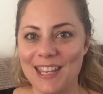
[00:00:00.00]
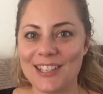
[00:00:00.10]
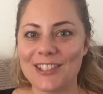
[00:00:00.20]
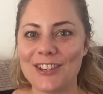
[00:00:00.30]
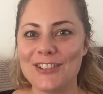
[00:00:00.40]

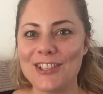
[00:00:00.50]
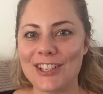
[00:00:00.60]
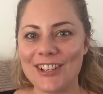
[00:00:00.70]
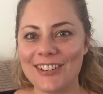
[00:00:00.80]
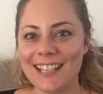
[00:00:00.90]
So
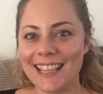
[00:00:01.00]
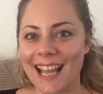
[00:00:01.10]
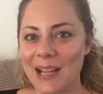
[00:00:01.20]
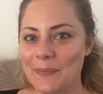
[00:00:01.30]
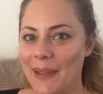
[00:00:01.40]
during
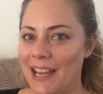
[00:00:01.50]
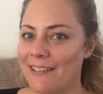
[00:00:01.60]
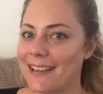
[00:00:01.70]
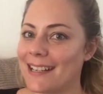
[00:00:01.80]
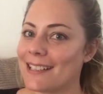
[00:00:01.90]
that
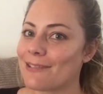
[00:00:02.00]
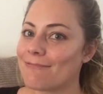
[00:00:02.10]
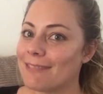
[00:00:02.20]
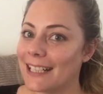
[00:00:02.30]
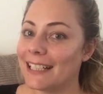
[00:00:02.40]
period, it's
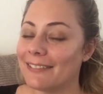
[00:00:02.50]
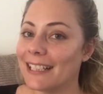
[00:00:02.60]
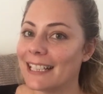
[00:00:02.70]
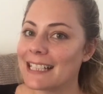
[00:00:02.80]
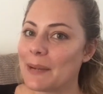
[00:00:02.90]

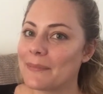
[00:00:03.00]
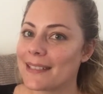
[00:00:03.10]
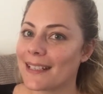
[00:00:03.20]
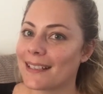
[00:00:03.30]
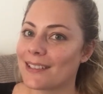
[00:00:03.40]
really
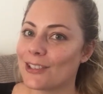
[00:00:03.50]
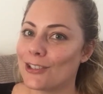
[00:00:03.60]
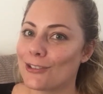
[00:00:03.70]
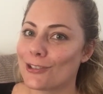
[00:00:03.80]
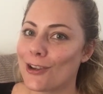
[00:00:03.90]
tempting
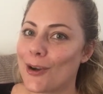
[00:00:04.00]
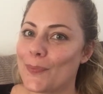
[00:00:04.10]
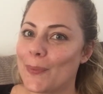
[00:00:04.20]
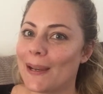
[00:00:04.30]
to start